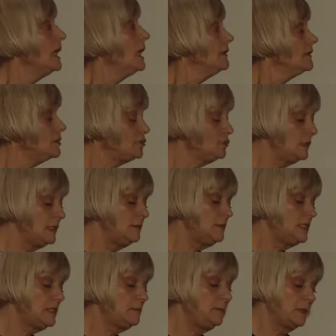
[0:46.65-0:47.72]
The dream
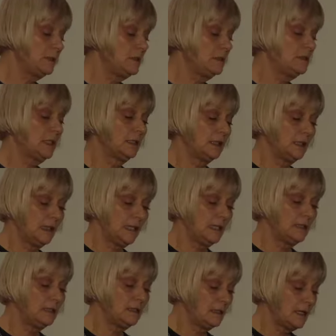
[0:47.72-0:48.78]
to build a
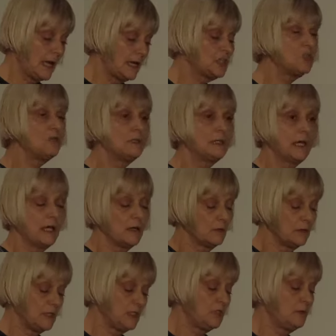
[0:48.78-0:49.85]
Canadian National
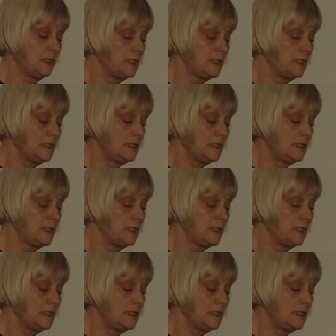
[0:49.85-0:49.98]
Gallery to